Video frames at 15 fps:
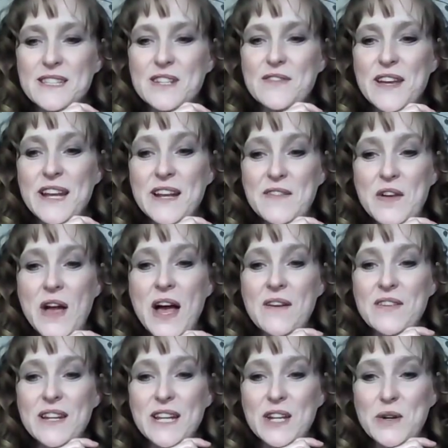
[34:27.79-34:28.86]
So if any of you
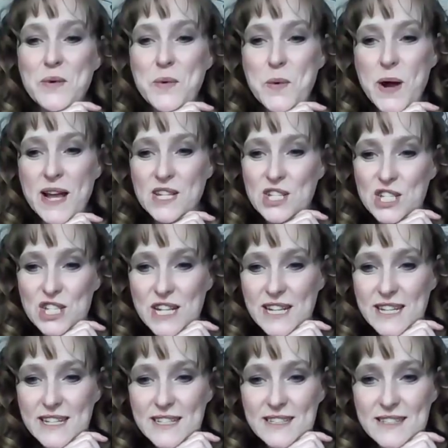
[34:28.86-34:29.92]
have any
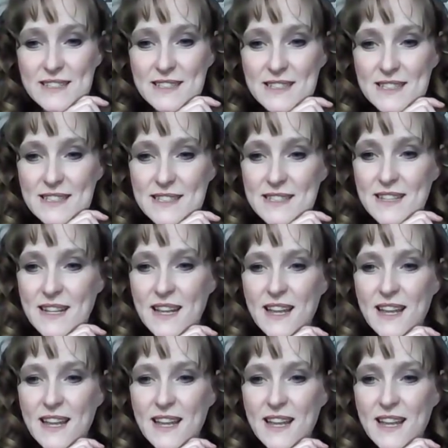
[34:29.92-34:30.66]
questions,